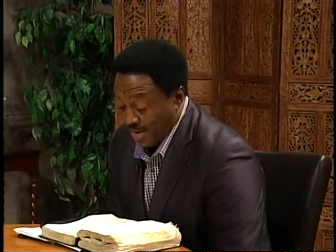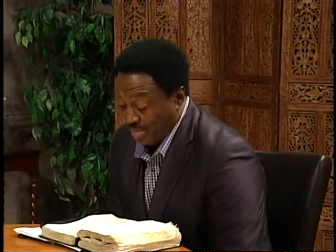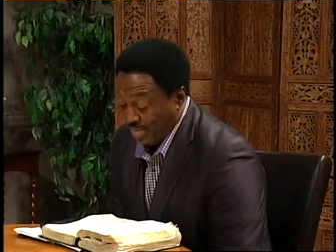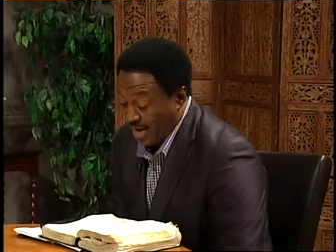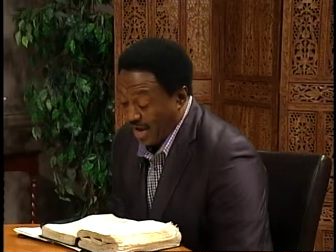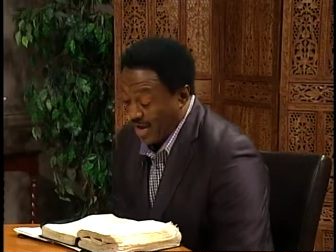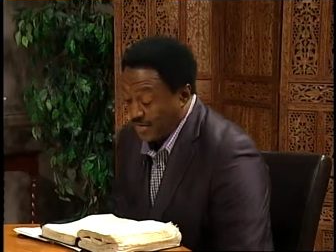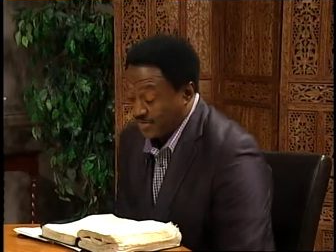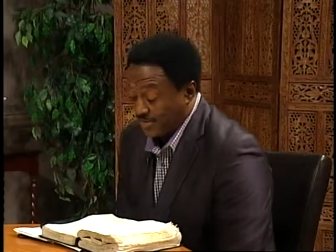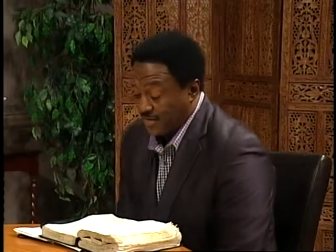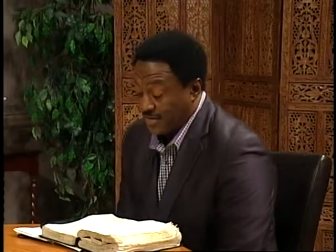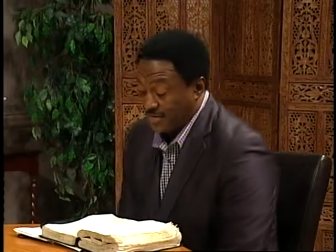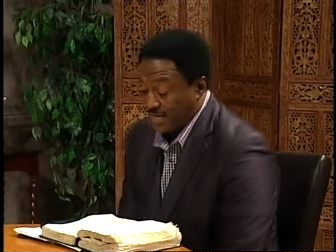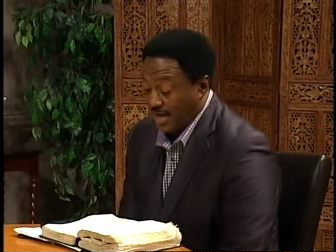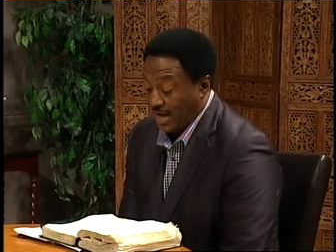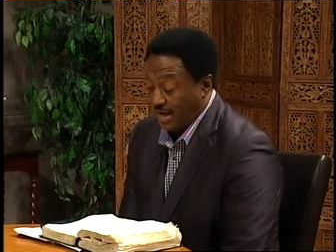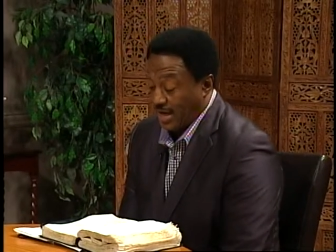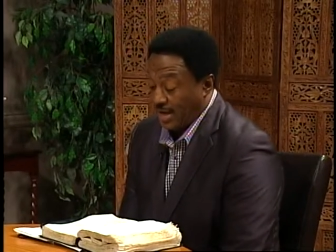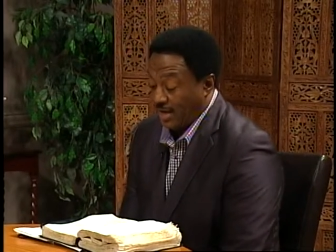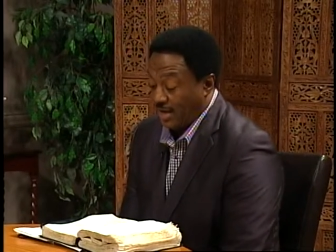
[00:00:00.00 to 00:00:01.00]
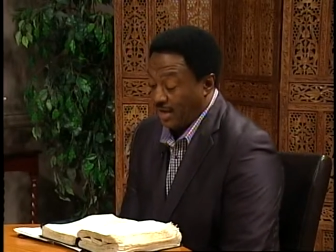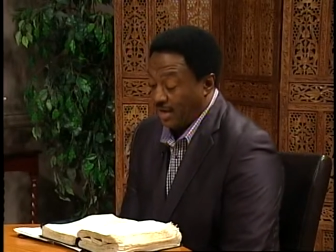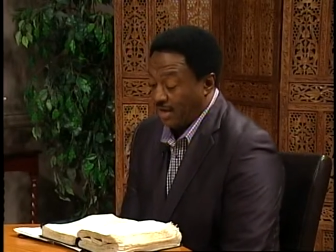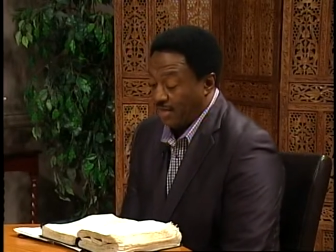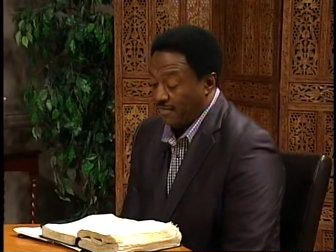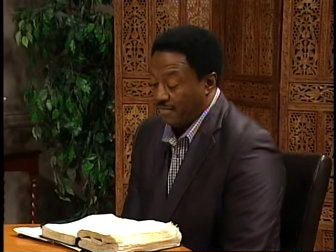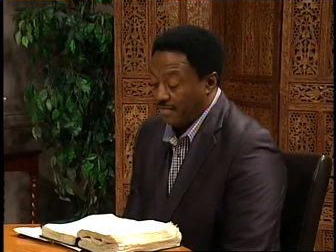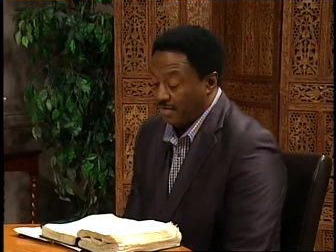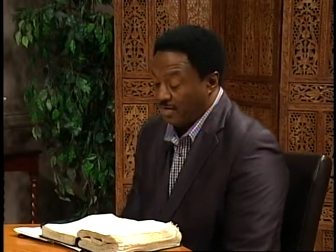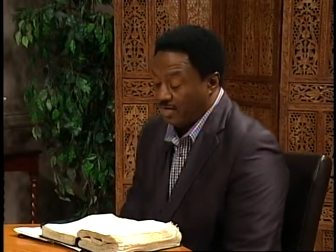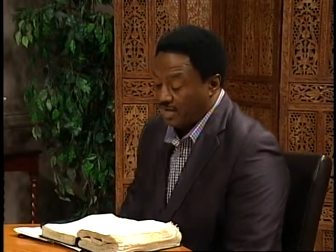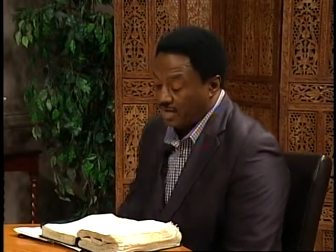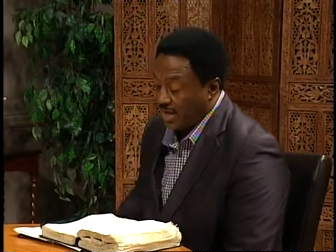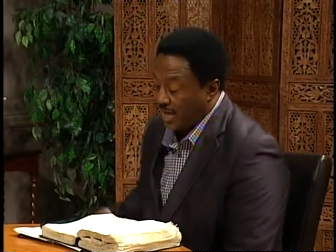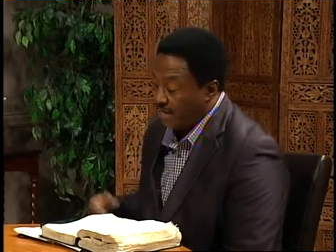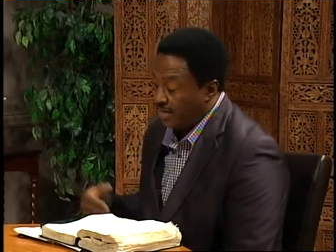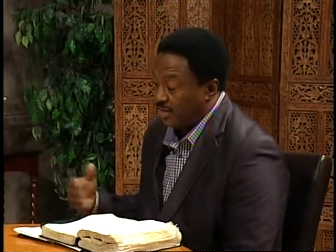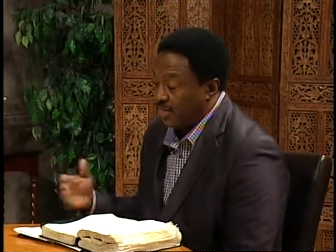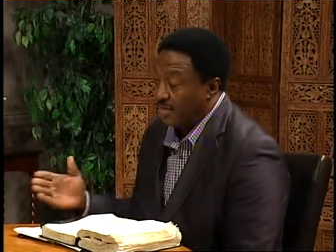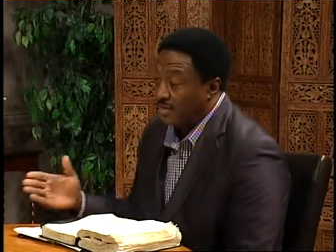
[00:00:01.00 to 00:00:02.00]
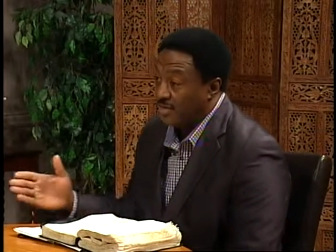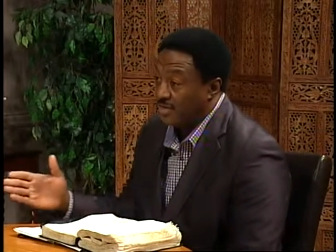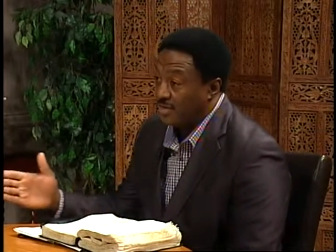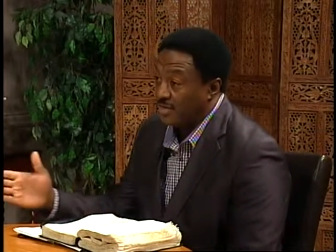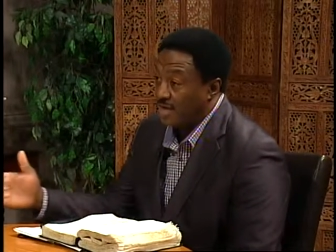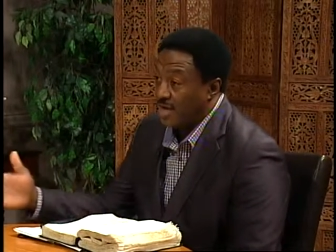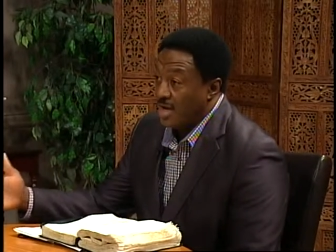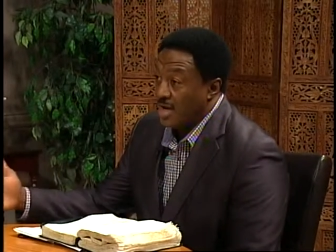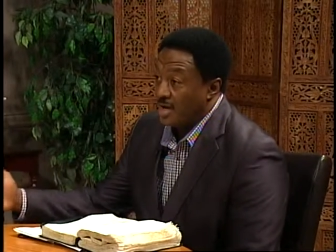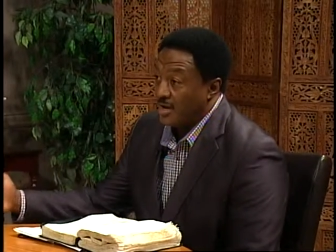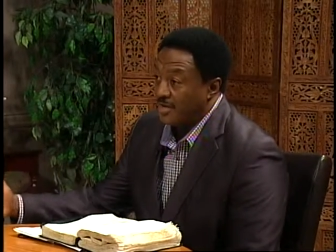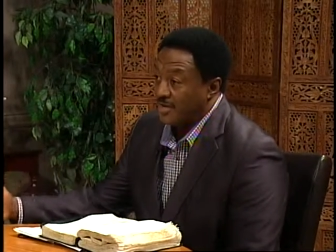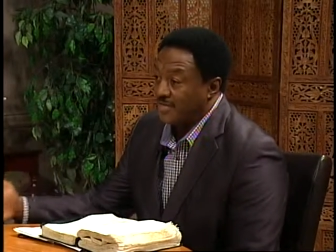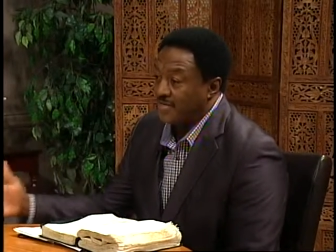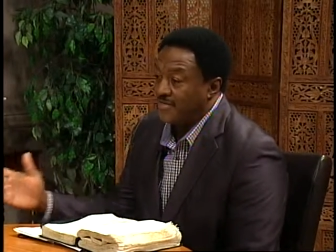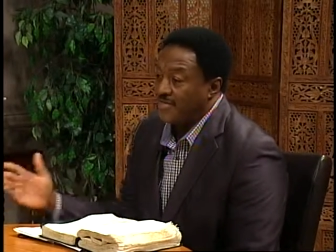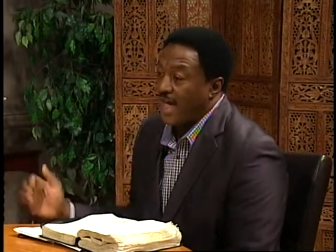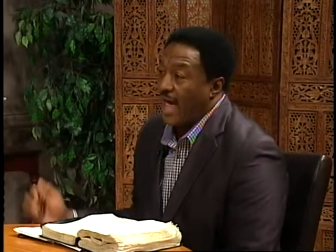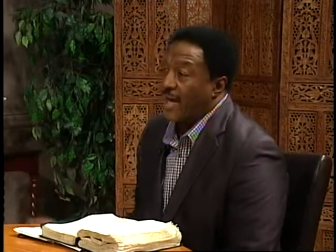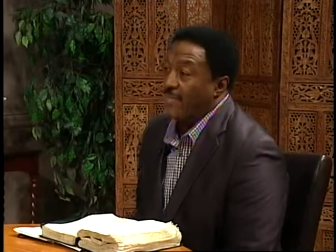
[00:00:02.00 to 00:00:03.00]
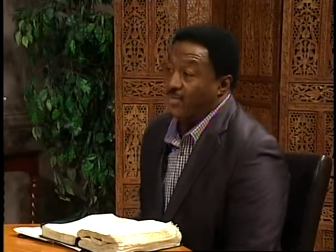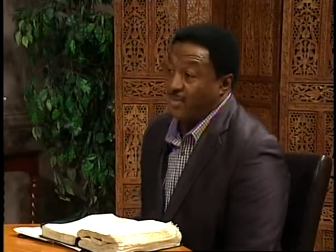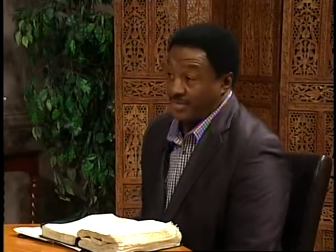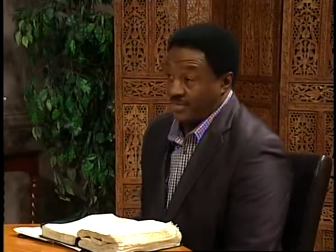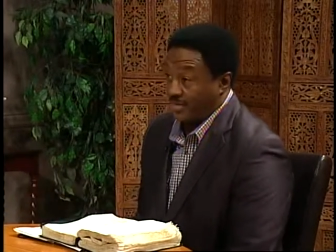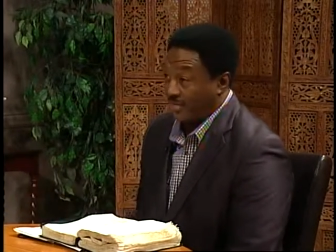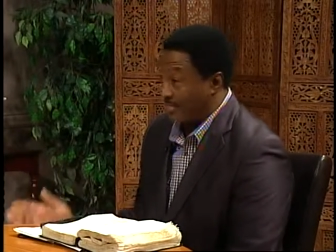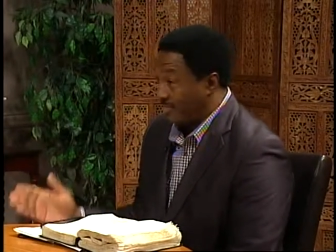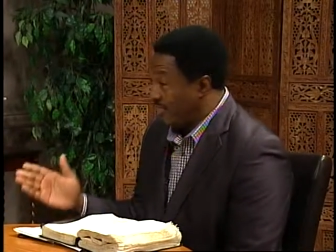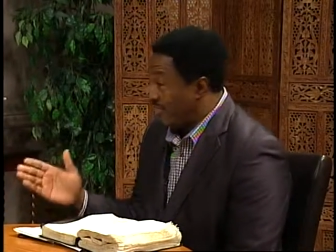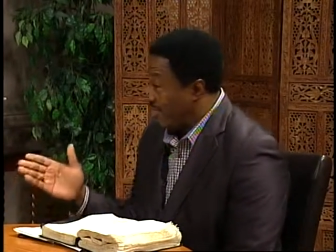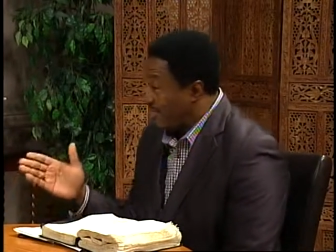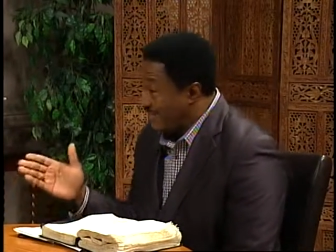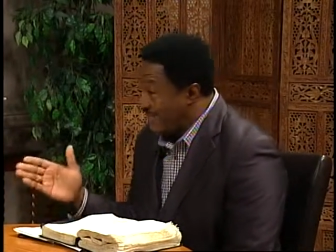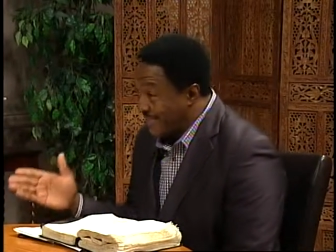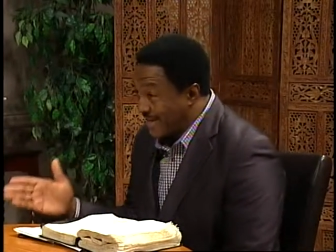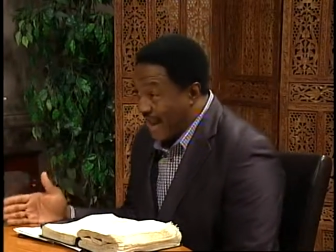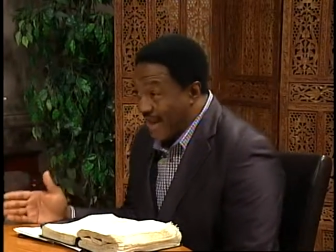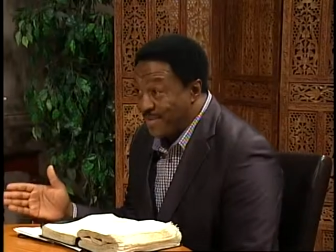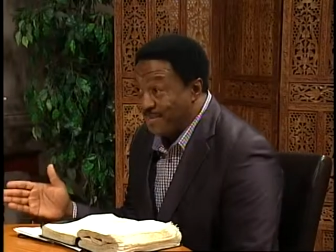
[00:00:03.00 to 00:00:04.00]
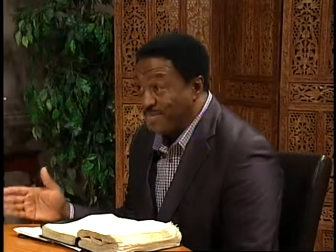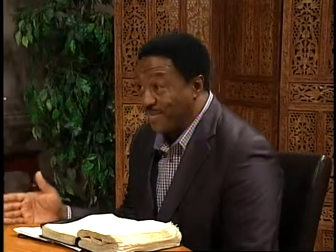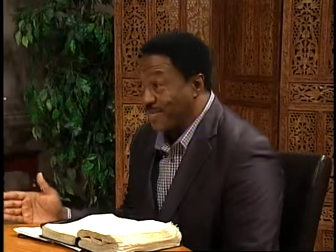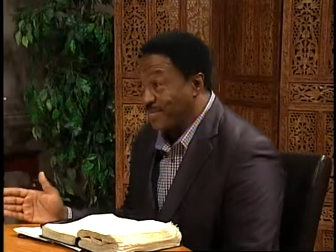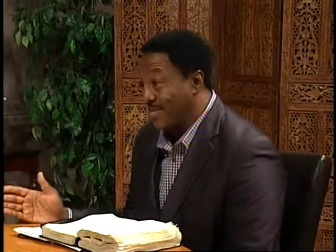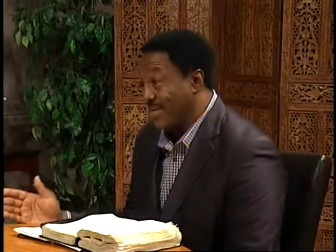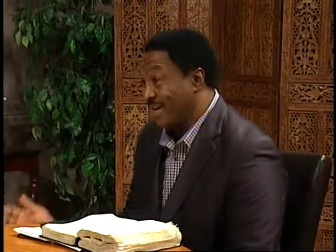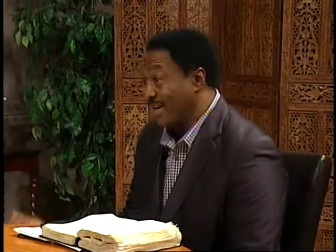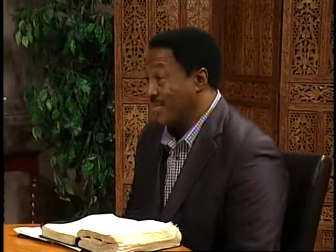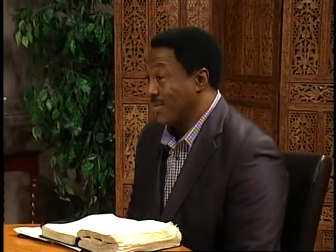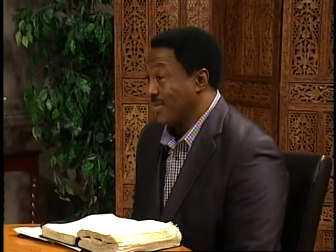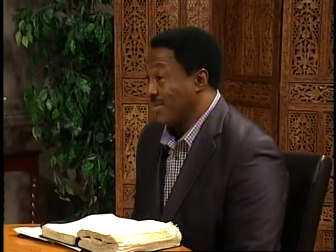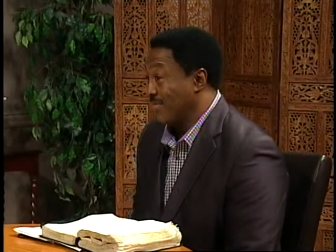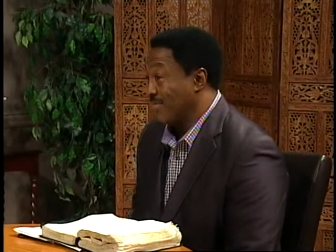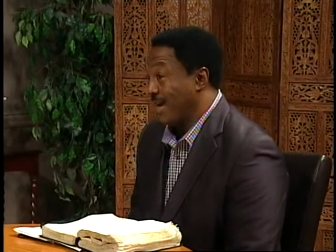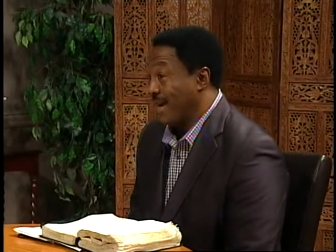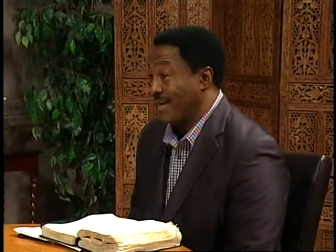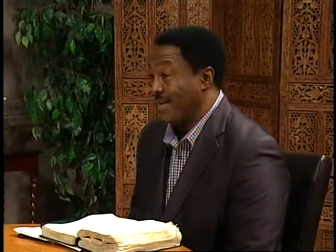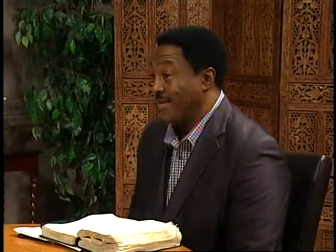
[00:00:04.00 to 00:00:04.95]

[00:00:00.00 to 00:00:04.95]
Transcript: Apostle said, if, just like those disciples, disciples that was fine.